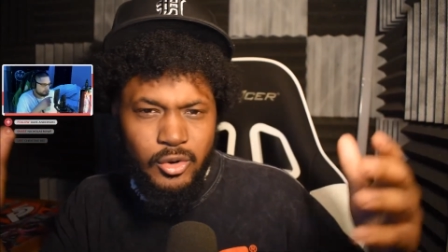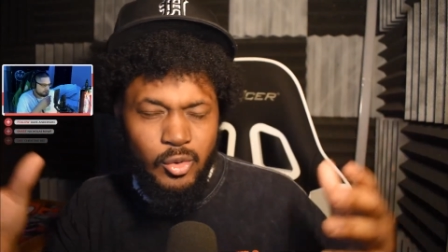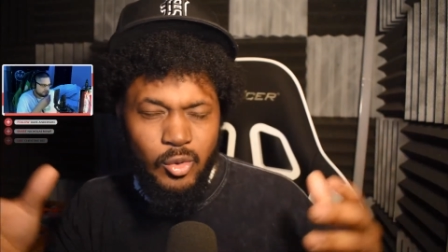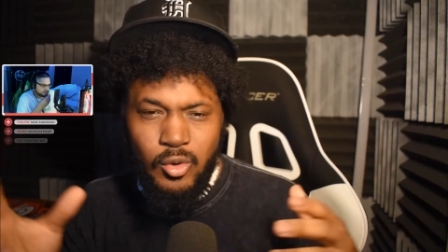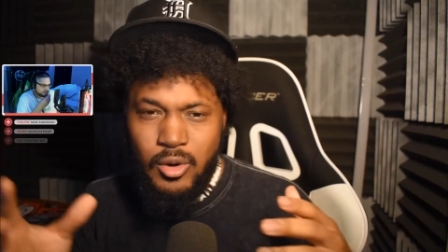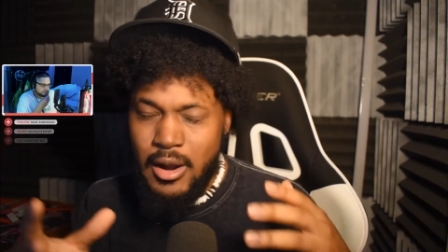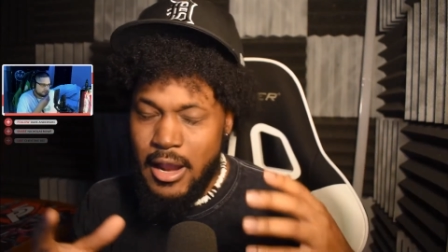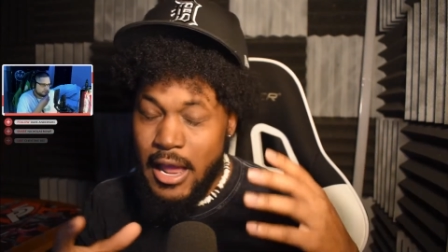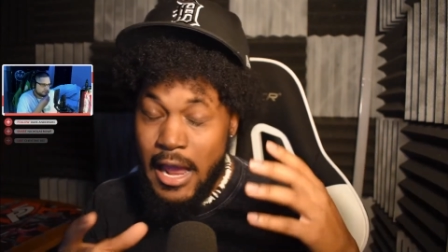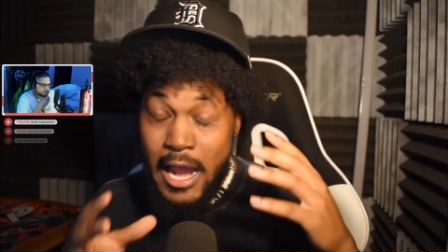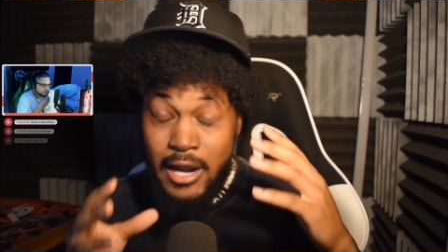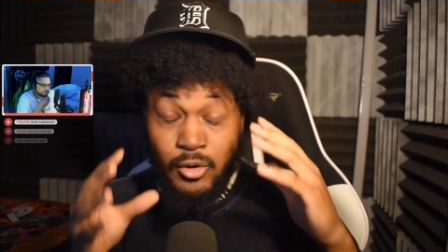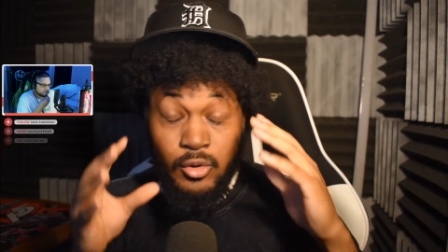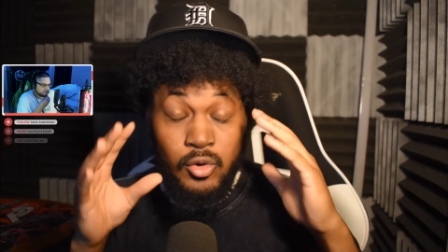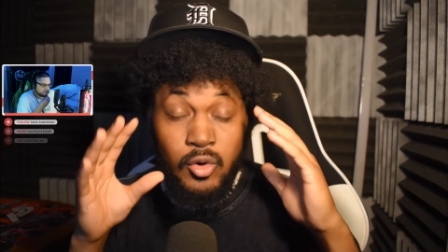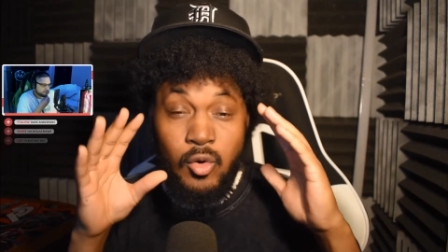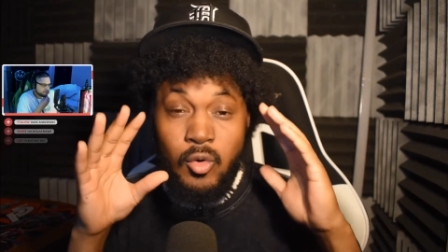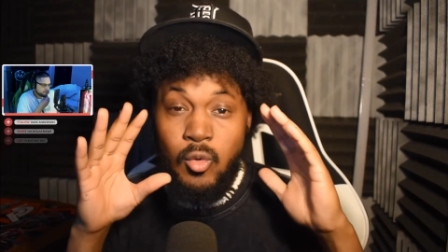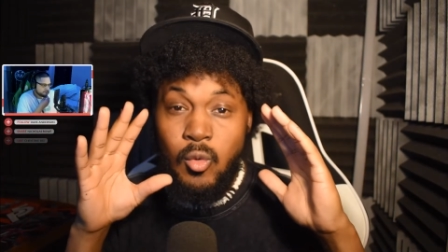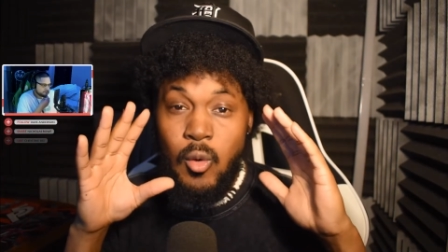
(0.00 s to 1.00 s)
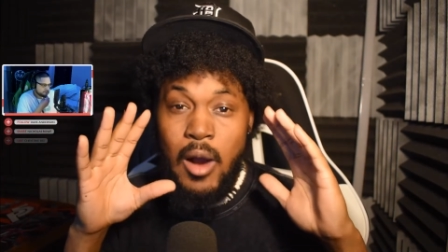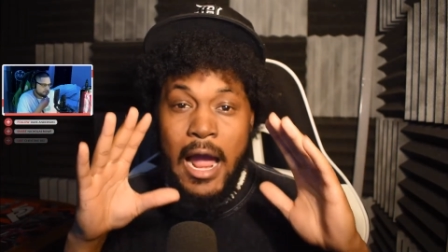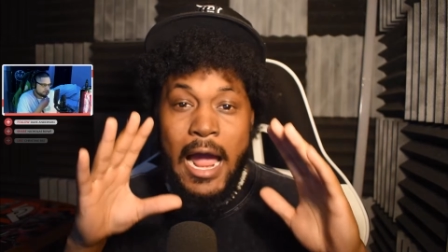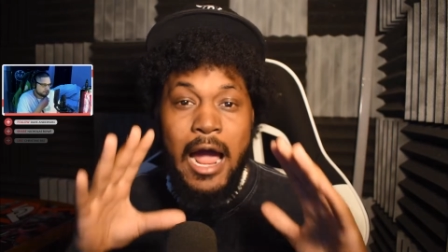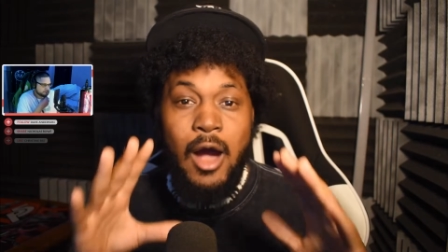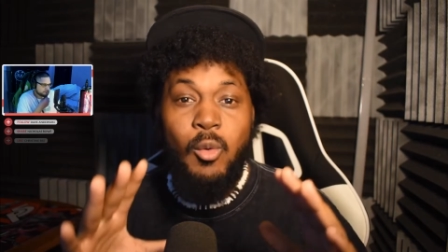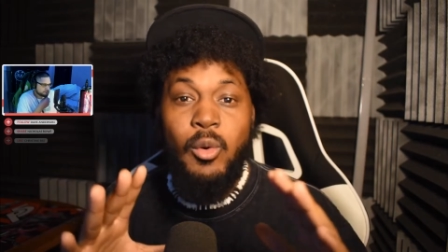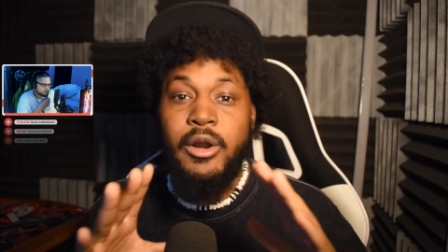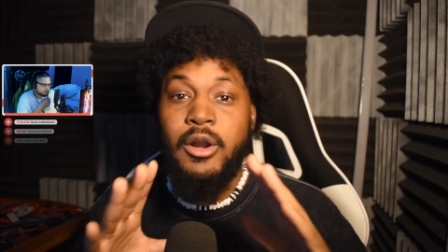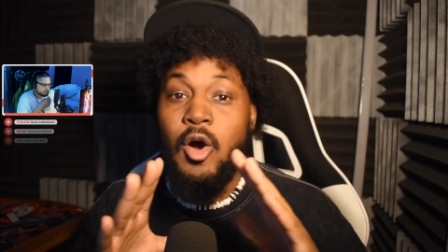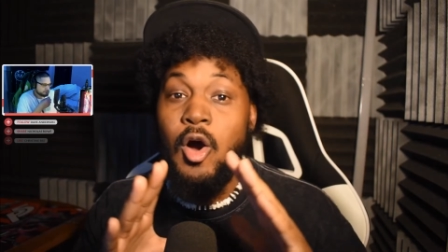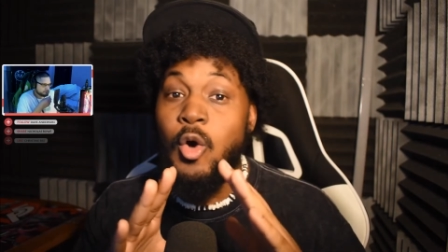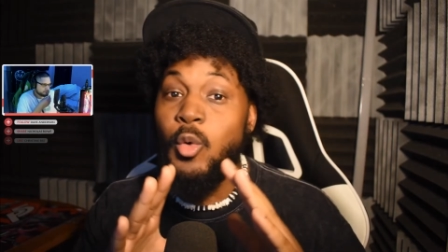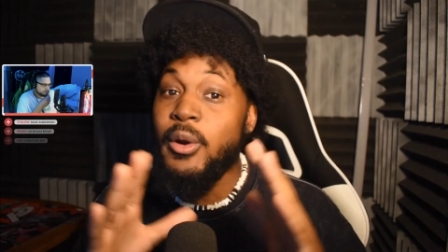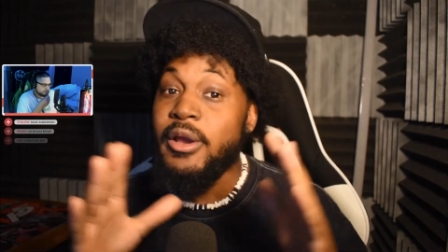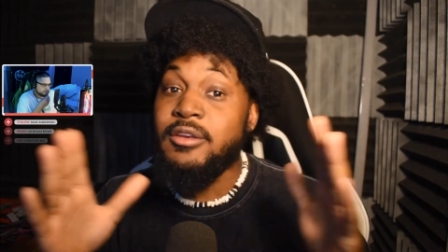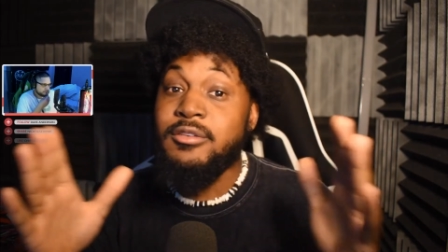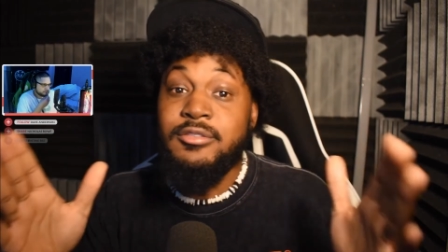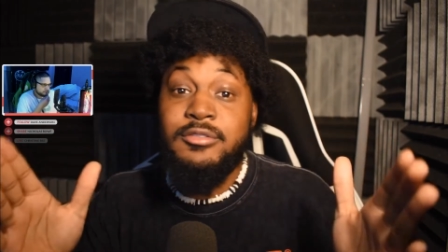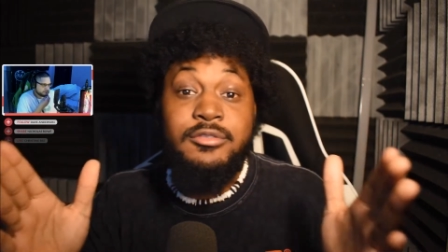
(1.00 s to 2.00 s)
or I don't know how it
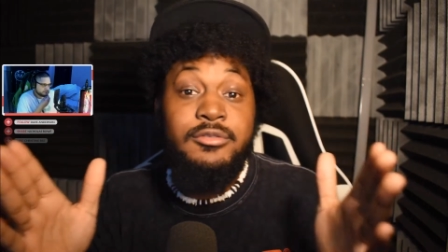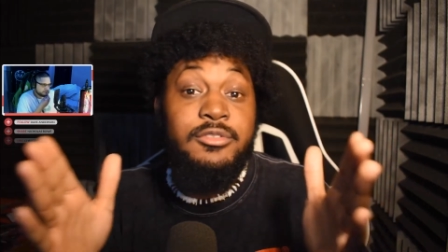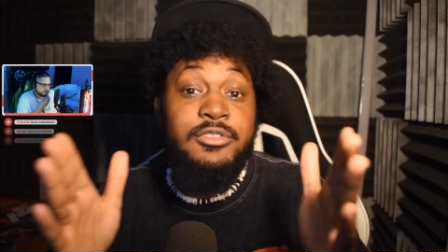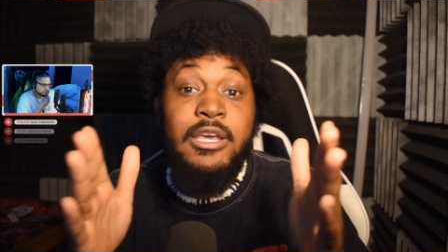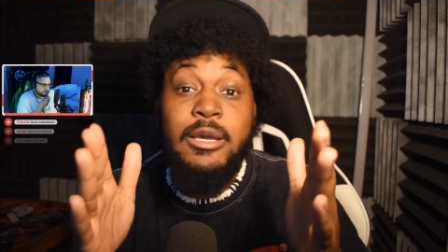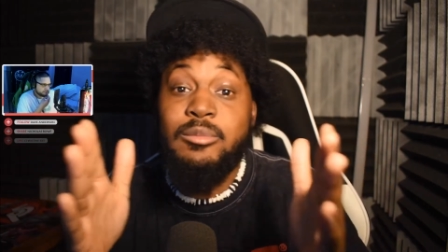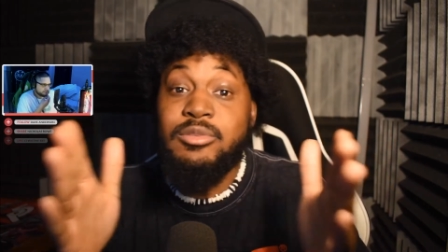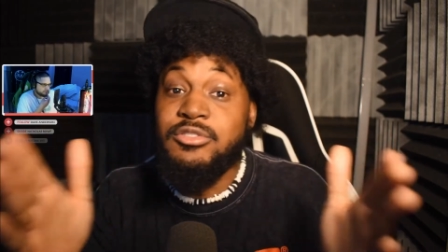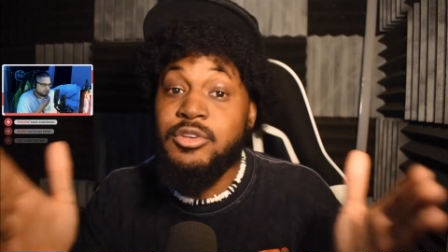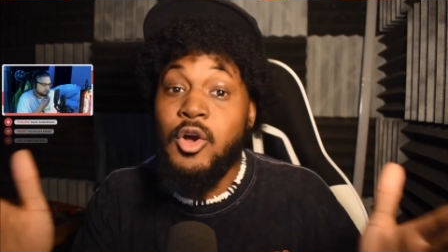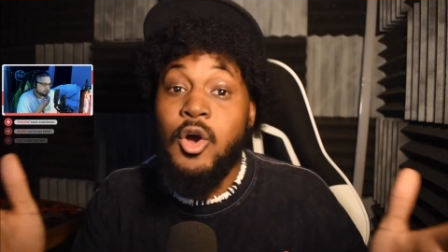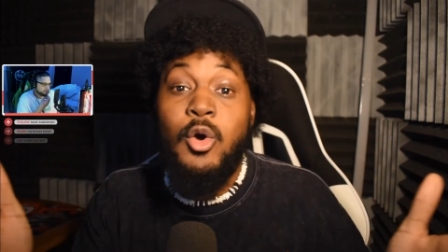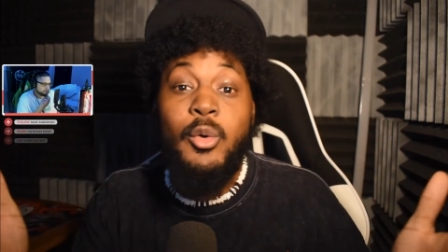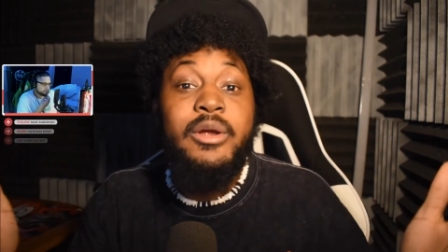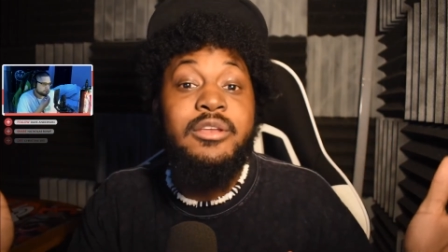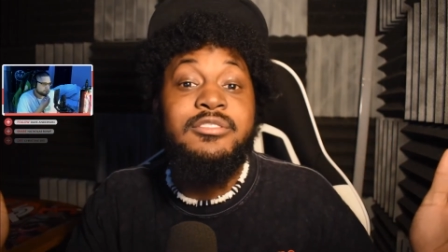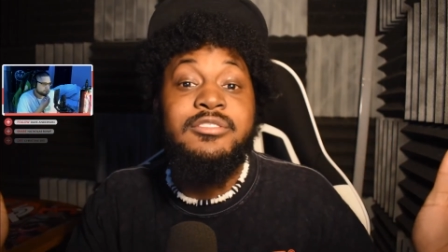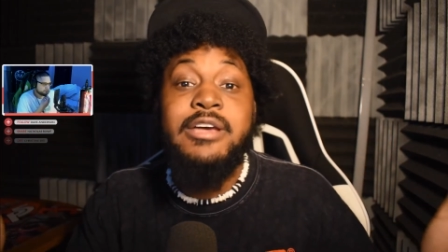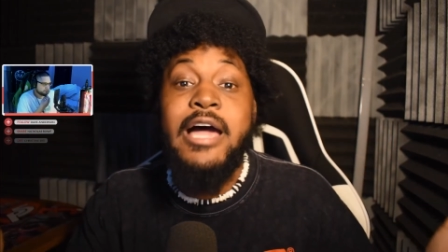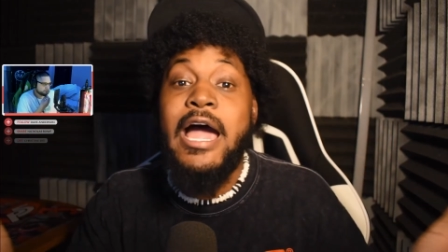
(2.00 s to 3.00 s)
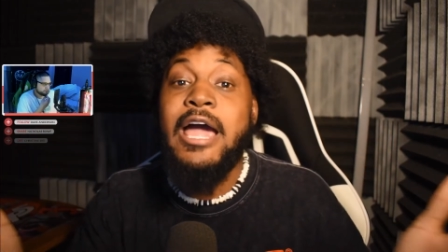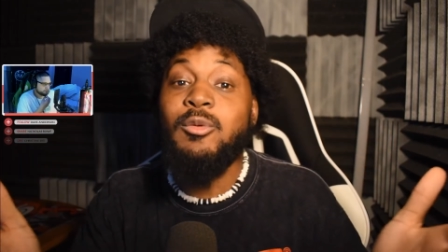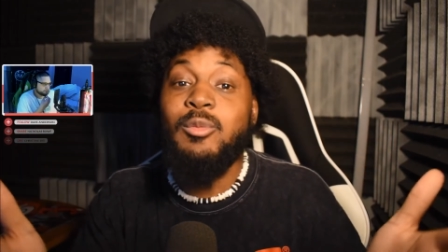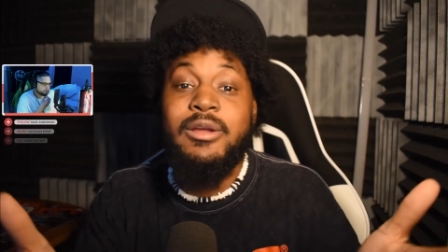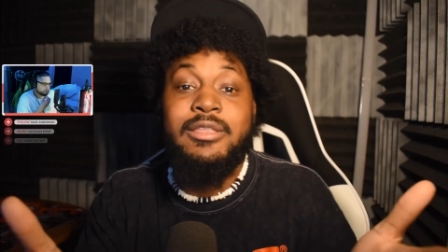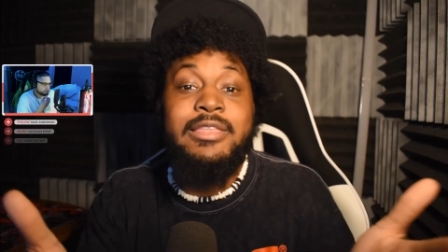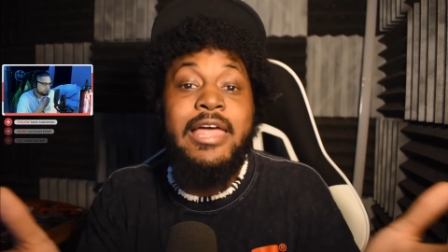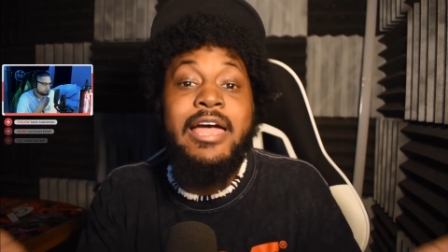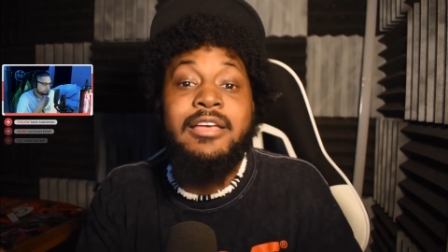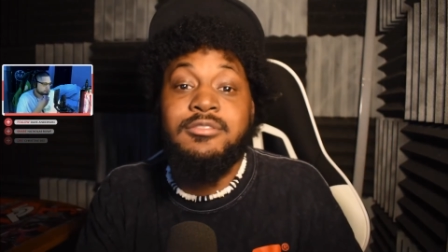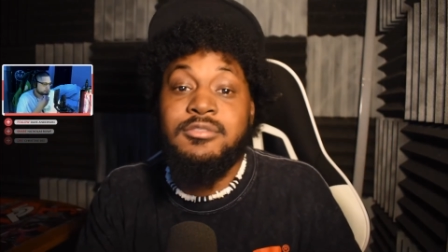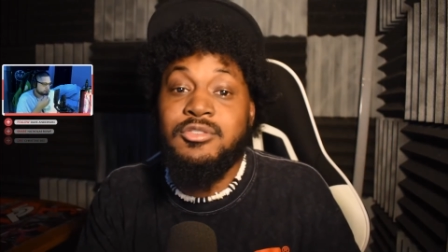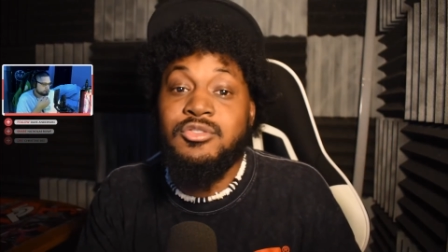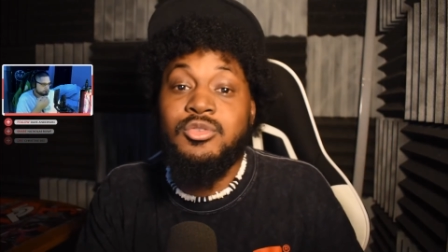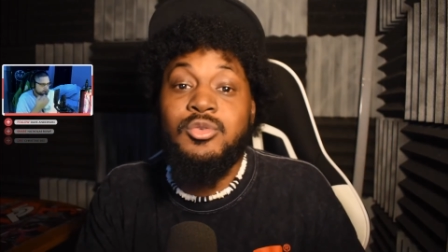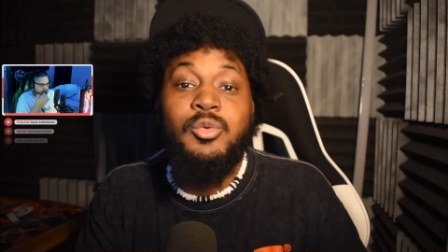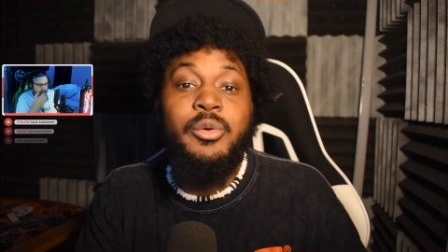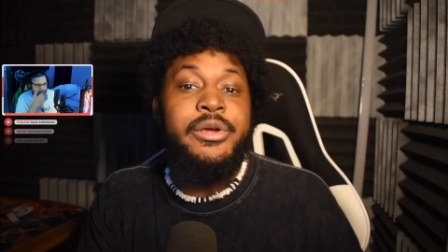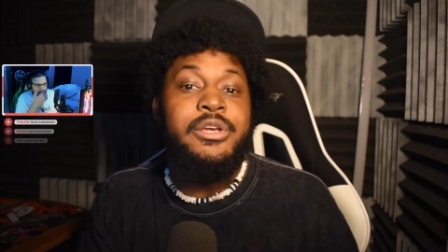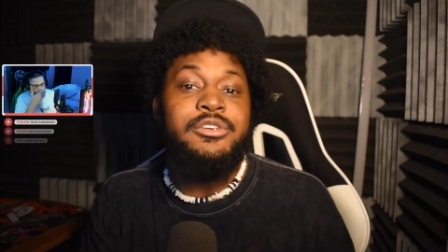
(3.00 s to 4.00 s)
always seems to coincide with that
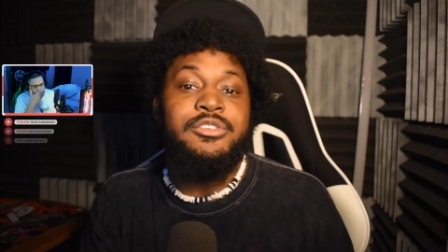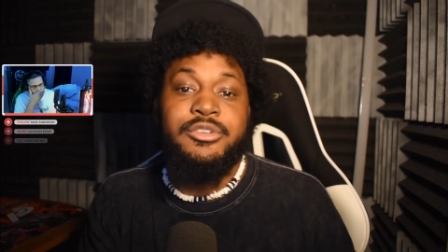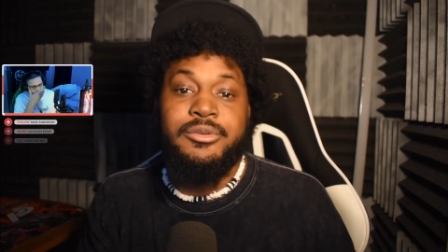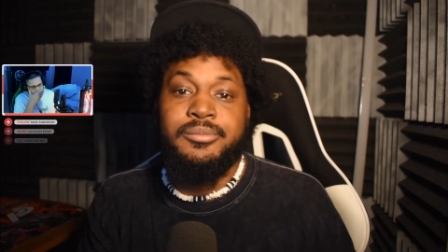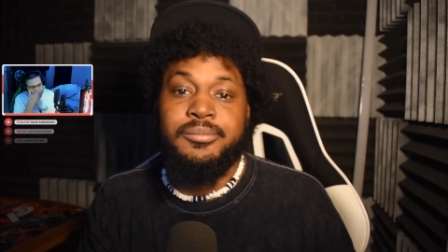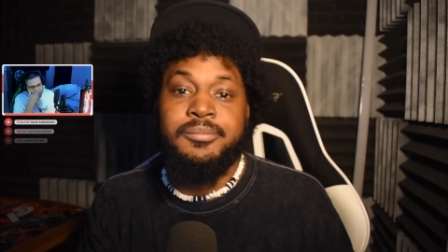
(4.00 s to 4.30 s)
situation.